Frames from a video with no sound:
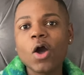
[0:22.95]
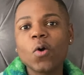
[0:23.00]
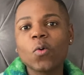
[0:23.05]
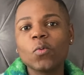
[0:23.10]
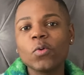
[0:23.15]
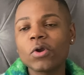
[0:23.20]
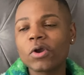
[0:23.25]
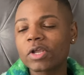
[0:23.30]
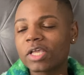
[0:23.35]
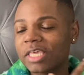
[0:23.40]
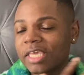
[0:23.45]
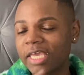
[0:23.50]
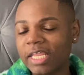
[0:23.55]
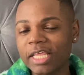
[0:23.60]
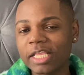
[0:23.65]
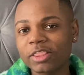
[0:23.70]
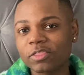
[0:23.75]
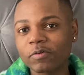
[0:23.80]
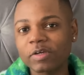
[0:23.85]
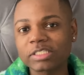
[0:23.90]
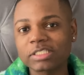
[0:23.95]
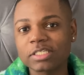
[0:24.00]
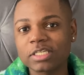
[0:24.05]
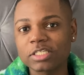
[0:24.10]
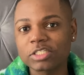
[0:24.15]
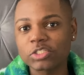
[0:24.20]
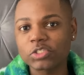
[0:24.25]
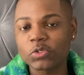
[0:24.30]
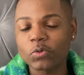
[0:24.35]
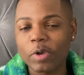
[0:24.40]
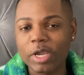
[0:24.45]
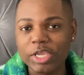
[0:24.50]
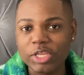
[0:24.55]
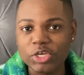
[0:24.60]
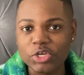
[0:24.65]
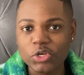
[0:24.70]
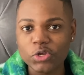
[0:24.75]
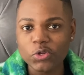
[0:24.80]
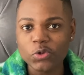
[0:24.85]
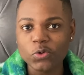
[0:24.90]
We are getting thrusted into a
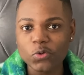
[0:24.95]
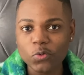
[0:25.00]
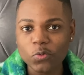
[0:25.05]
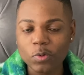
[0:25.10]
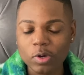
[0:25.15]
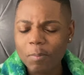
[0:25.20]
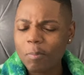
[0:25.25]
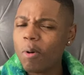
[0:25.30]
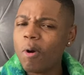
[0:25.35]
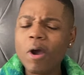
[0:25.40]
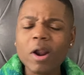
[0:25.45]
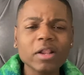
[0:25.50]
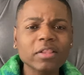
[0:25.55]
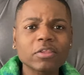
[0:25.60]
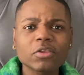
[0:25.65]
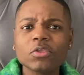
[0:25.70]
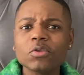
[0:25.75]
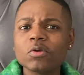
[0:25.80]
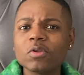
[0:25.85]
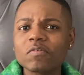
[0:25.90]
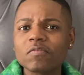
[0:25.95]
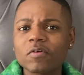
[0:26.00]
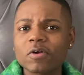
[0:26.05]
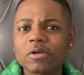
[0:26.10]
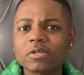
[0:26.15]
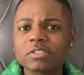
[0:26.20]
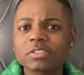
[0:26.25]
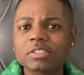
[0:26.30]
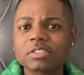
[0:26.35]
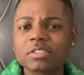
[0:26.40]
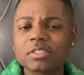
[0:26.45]
new part of the universe